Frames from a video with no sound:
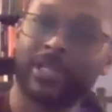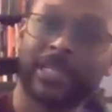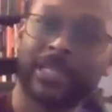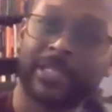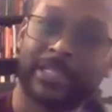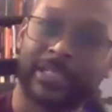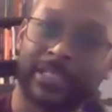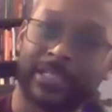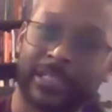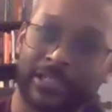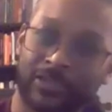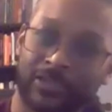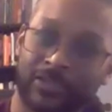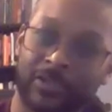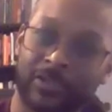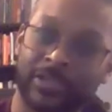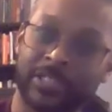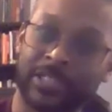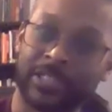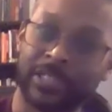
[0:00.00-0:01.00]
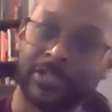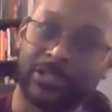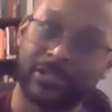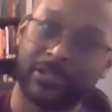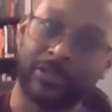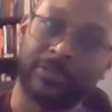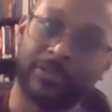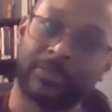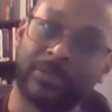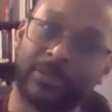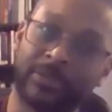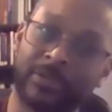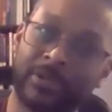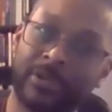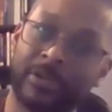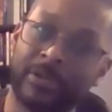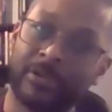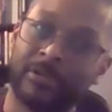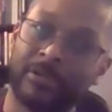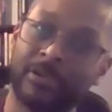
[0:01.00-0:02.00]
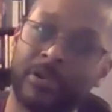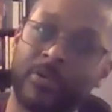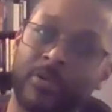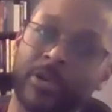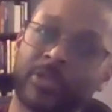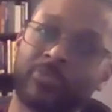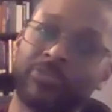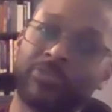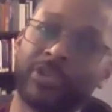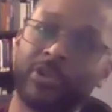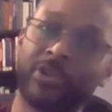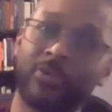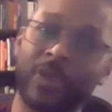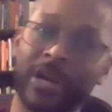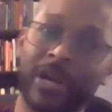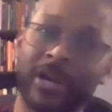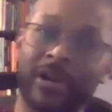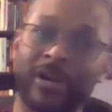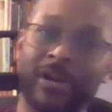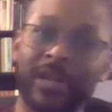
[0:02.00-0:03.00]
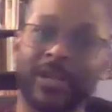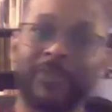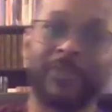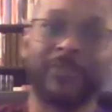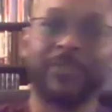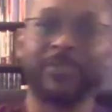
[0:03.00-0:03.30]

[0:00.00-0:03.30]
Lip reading: at Cicero and Caesar. It works pretty well if